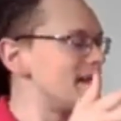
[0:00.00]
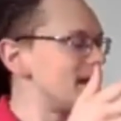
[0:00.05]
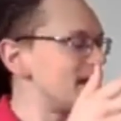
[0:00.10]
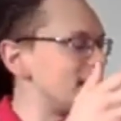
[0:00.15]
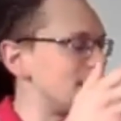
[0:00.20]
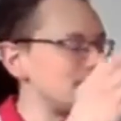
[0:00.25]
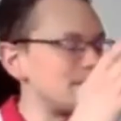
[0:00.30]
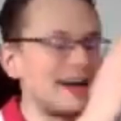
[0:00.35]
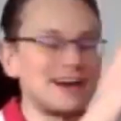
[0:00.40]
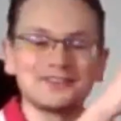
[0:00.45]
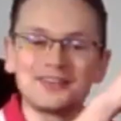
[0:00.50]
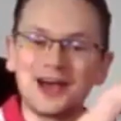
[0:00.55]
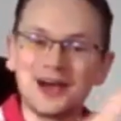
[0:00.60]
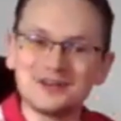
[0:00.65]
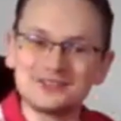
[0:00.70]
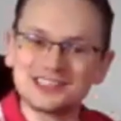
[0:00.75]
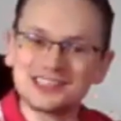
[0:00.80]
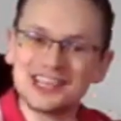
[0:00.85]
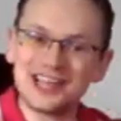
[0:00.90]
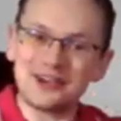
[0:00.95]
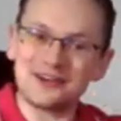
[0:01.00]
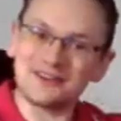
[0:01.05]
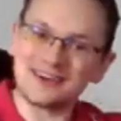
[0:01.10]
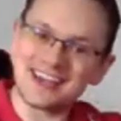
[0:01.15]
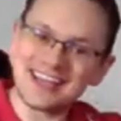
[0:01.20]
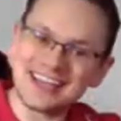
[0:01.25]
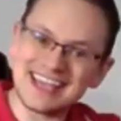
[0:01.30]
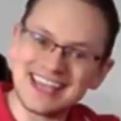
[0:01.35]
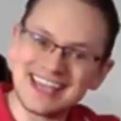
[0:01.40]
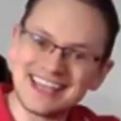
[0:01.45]
about those lower
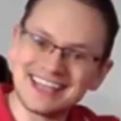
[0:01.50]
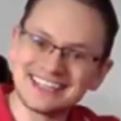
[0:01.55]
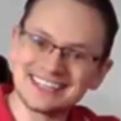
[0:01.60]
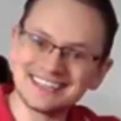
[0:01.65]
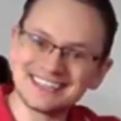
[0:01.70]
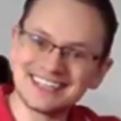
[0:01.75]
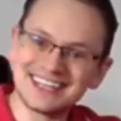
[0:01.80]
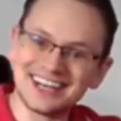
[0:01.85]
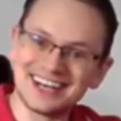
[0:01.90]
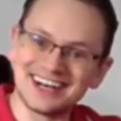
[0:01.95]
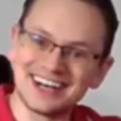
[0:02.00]
in